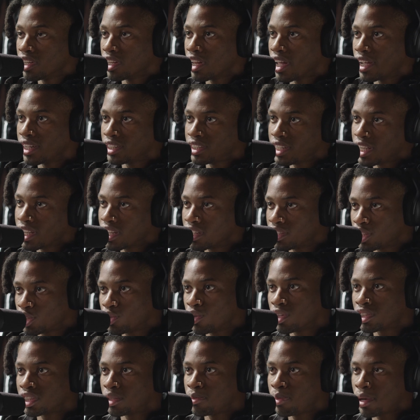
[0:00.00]
Like take
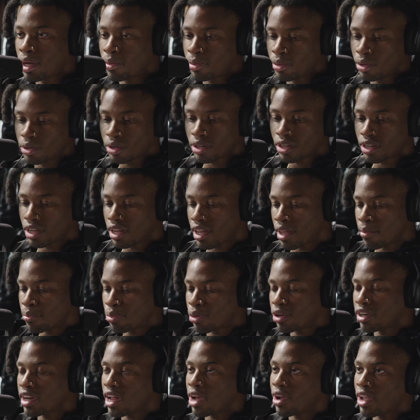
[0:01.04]
construction paper and
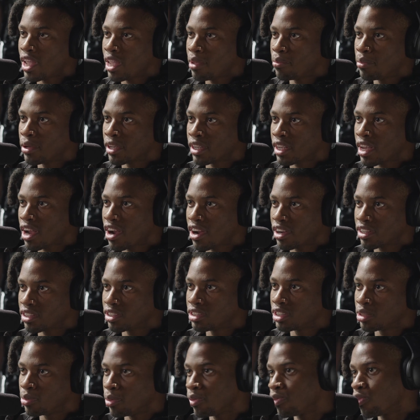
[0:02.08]
print out 8-bit
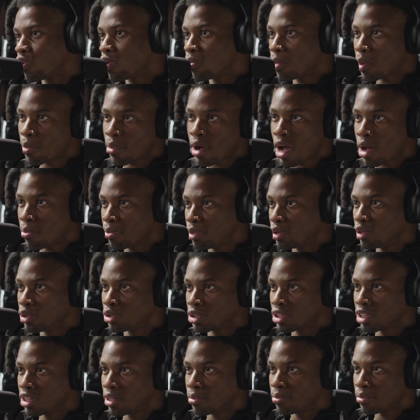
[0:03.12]
characters before my mom
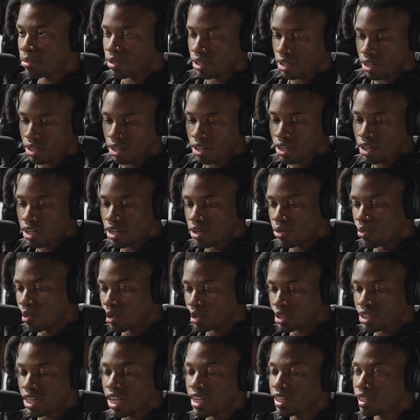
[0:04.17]
pulls up.
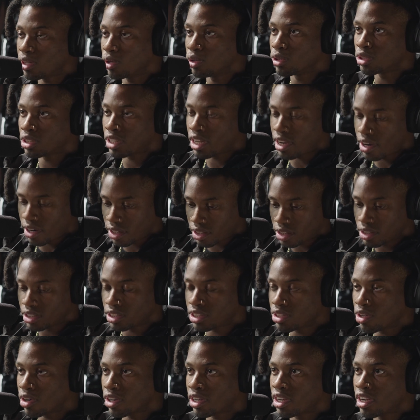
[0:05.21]
We'll take those characters,
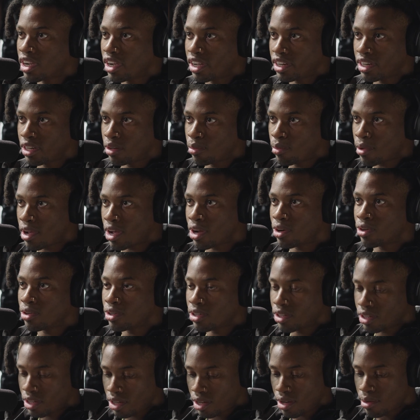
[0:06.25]
start cutting them out.
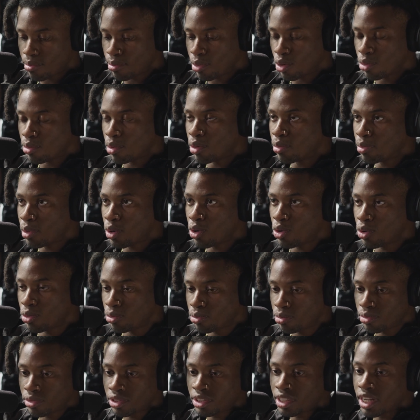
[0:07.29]
Boom, boom,
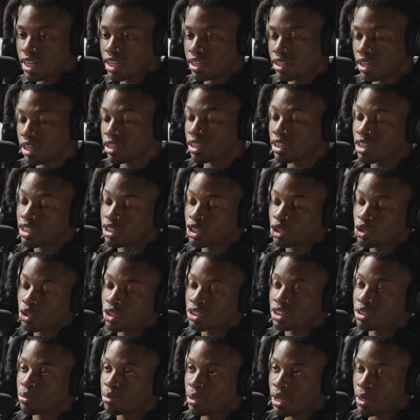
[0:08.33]
boom. Take another
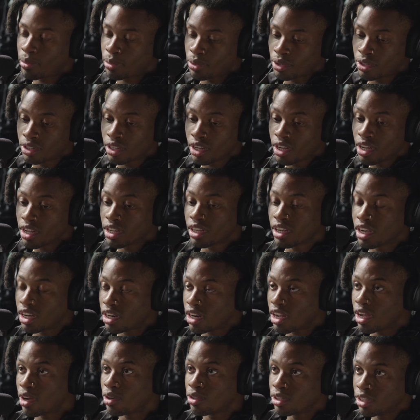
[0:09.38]
construction paper, cut
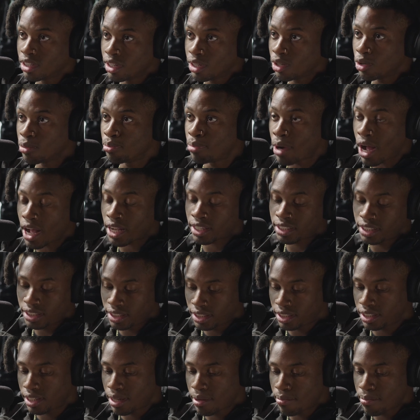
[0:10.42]
out little boxes.